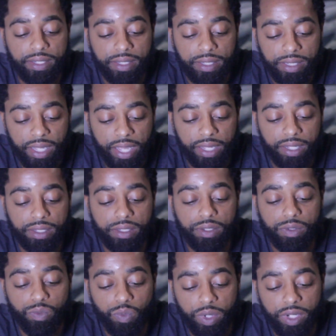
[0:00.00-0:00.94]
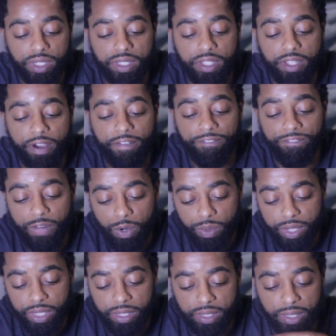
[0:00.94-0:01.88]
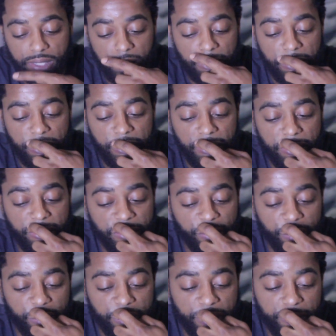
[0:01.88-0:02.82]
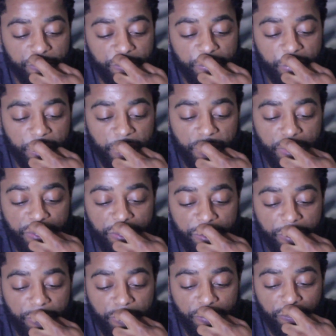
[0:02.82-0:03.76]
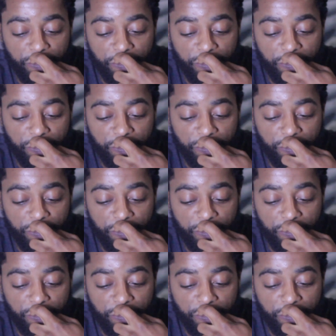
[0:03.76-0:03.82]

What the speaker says: Sex was the focus. You see what I'm saying?